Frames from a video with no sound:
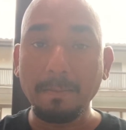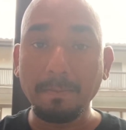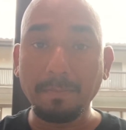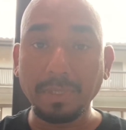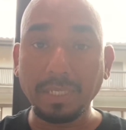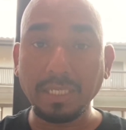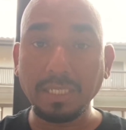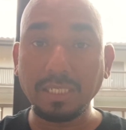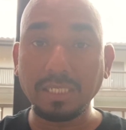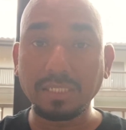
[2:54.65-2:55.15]

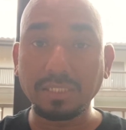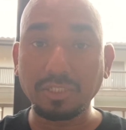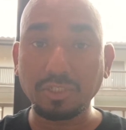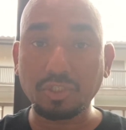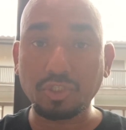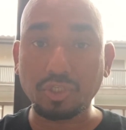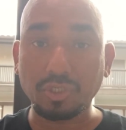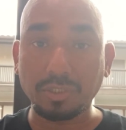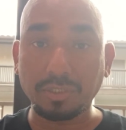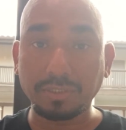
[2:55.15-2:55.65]
be in the
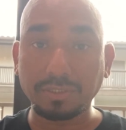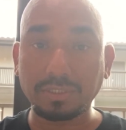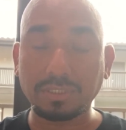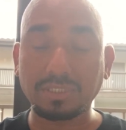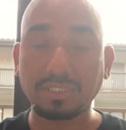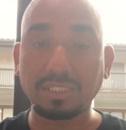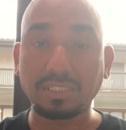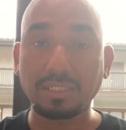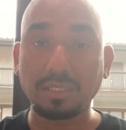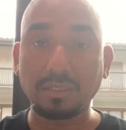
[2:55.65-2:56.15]
church,
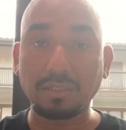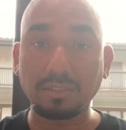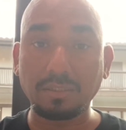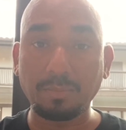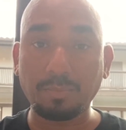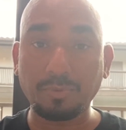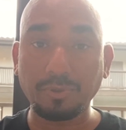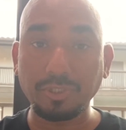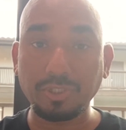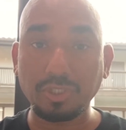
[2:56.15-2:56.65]
sit under the
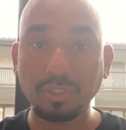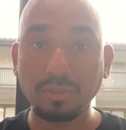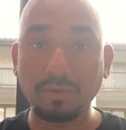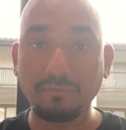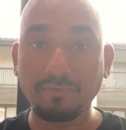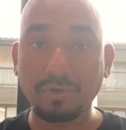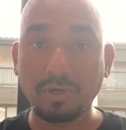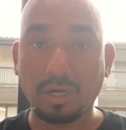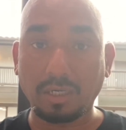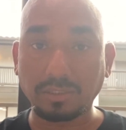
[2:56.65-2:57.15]
preaching
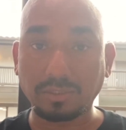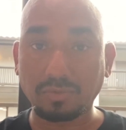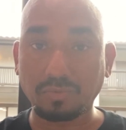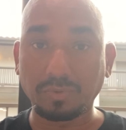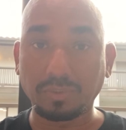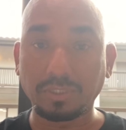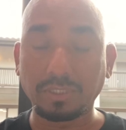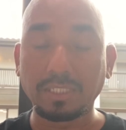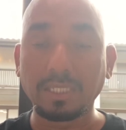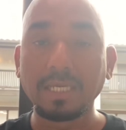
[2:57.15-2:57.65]
of God's
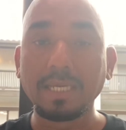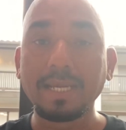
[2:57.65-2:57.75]
word,